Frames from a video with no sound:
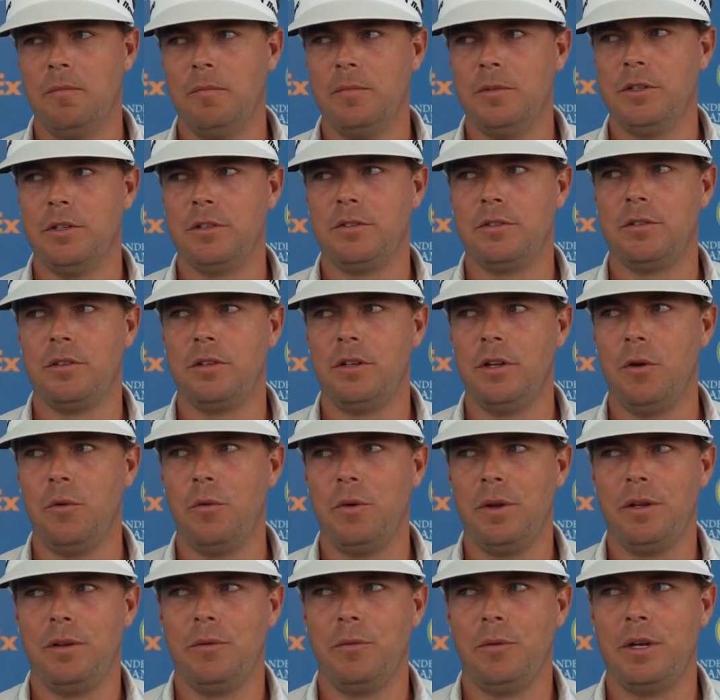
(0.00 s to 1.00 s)
Just, you
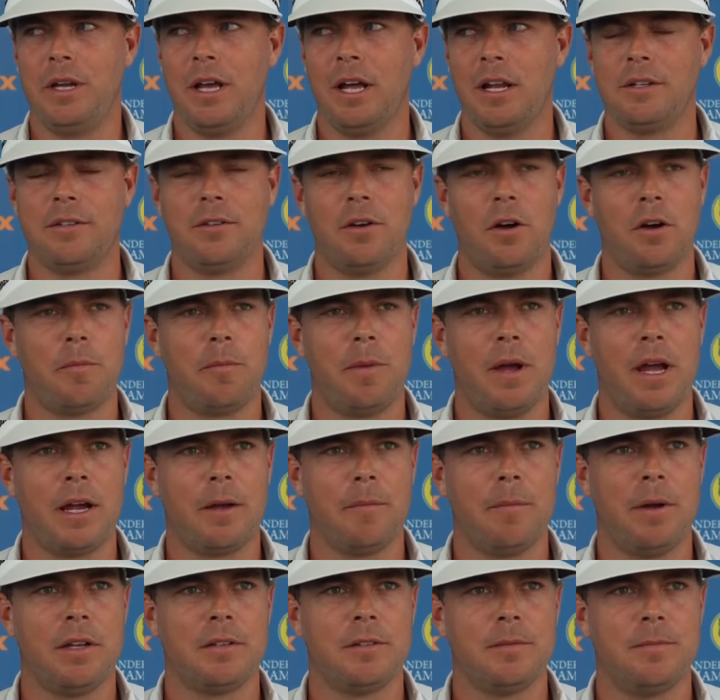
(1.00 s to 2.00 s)
know, we kind of talked back
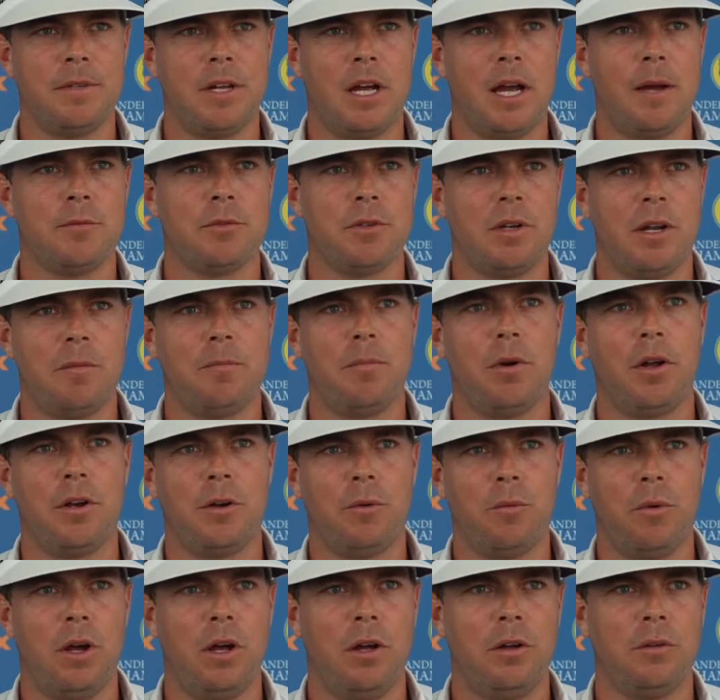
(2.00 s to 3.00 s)
about some times when I
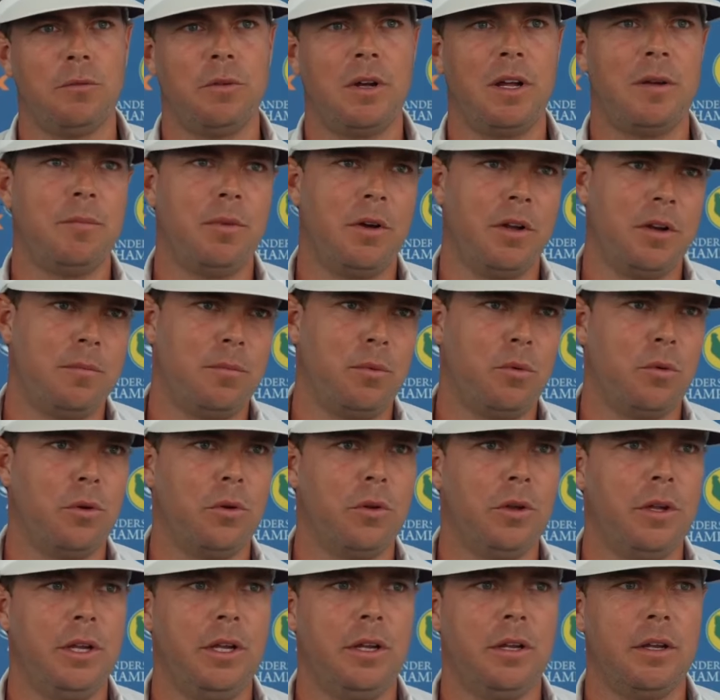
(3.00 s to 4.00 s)
putted well and when I putted
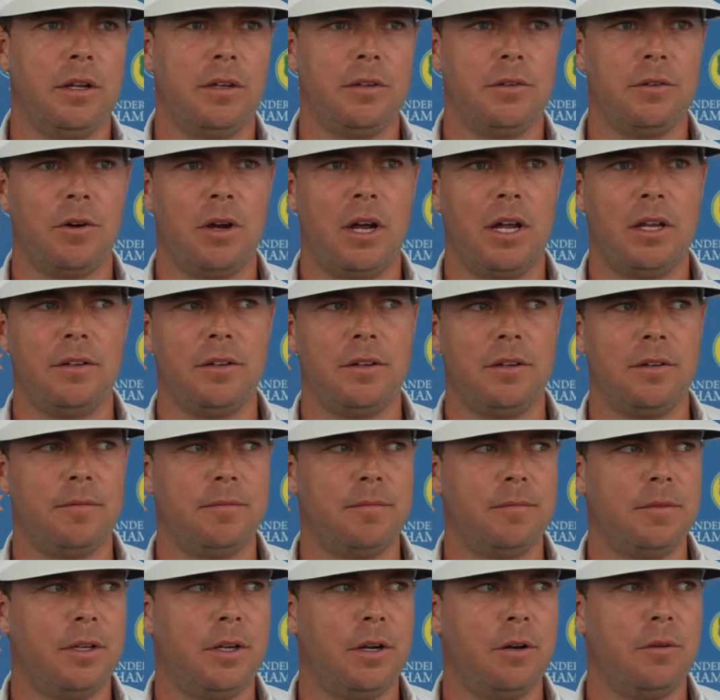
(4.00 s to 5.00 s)
poorly and tried to,
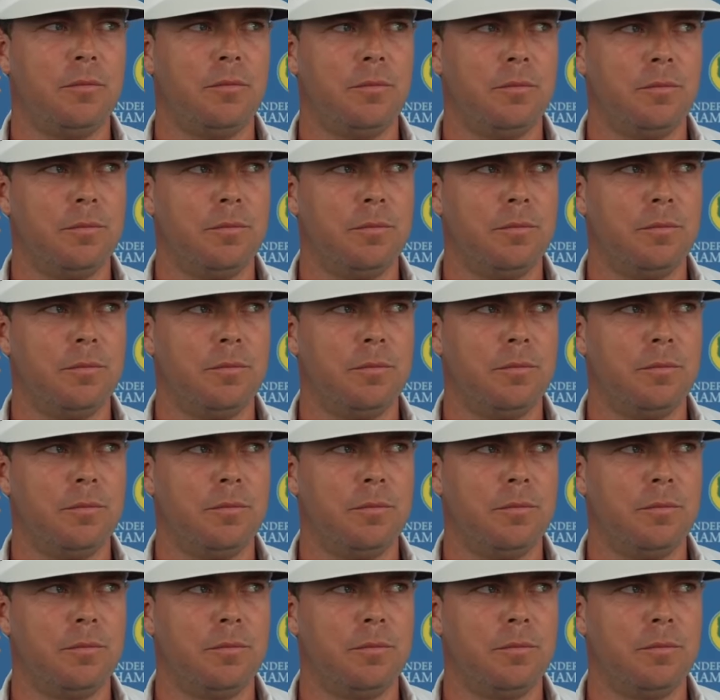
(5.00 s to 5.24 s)
you know,